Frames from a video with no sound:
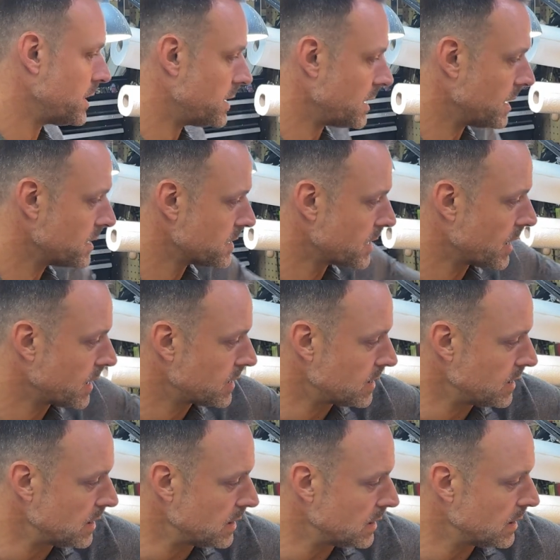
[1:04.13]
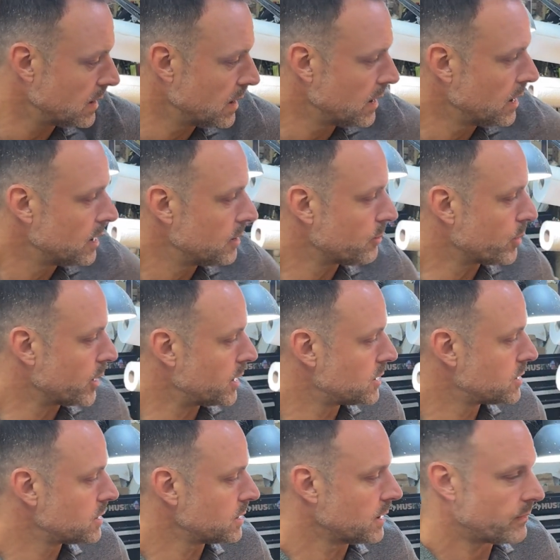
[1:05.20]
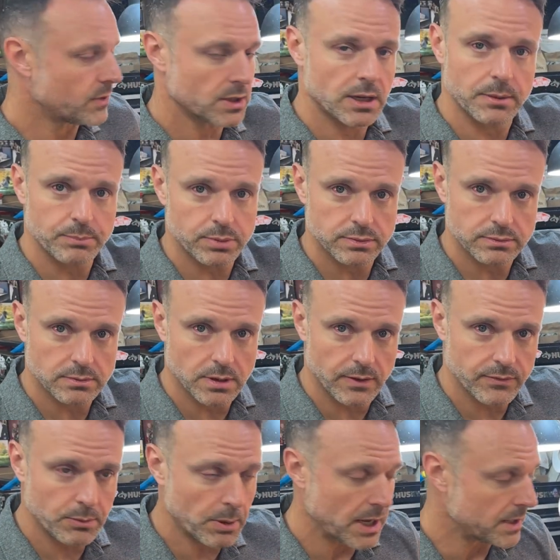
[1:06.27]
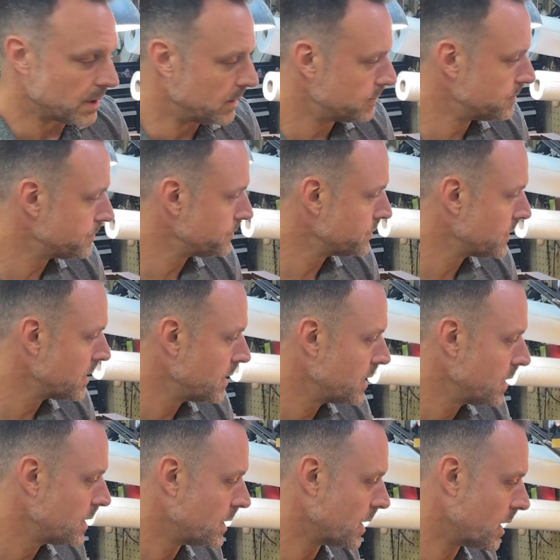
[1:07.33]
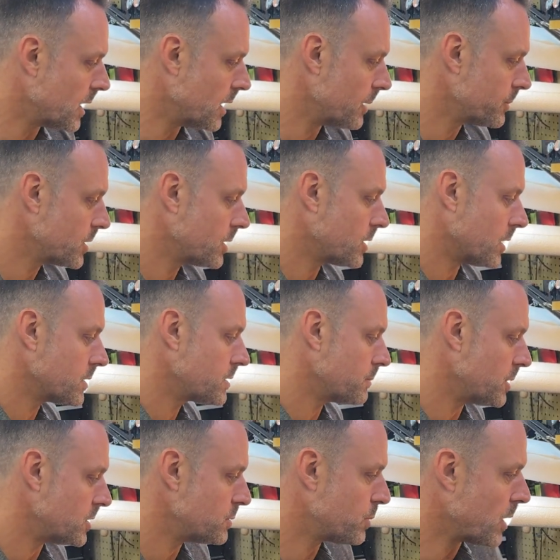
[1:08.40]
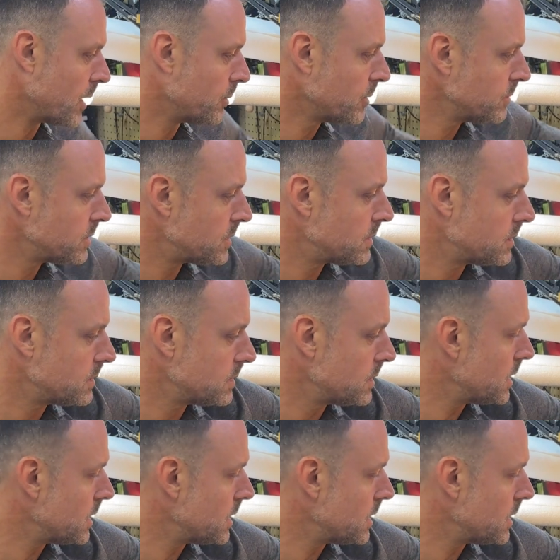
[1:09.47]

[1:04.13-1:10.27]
things like the bridge lifting up off the body. Could cause some major problems.